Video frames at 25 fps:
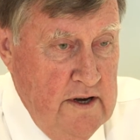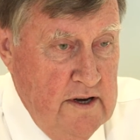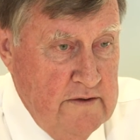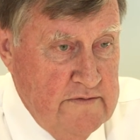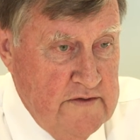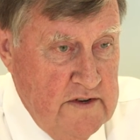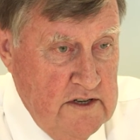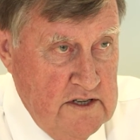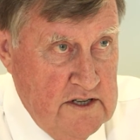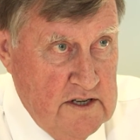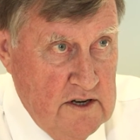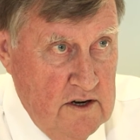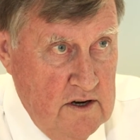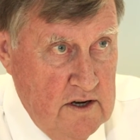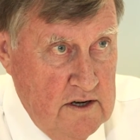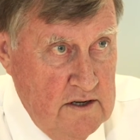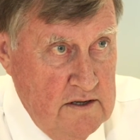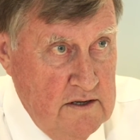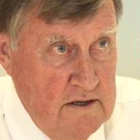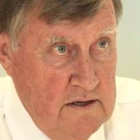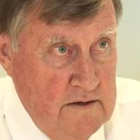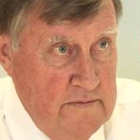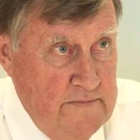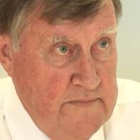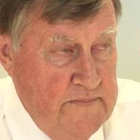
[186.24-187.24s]
have
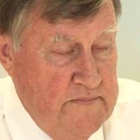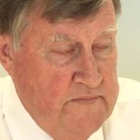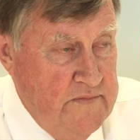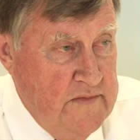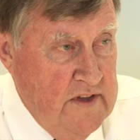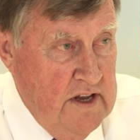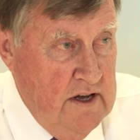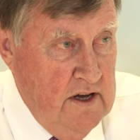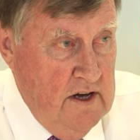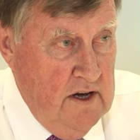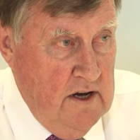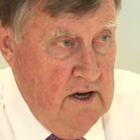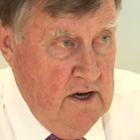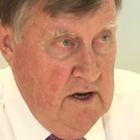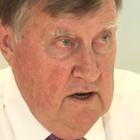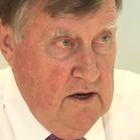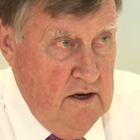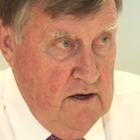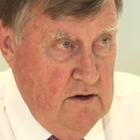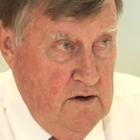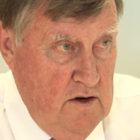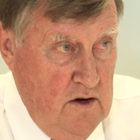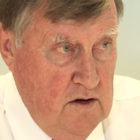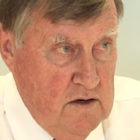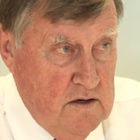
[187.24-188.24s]
decided
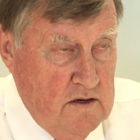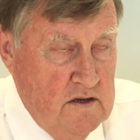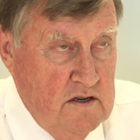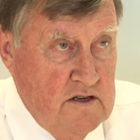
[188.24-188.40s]
not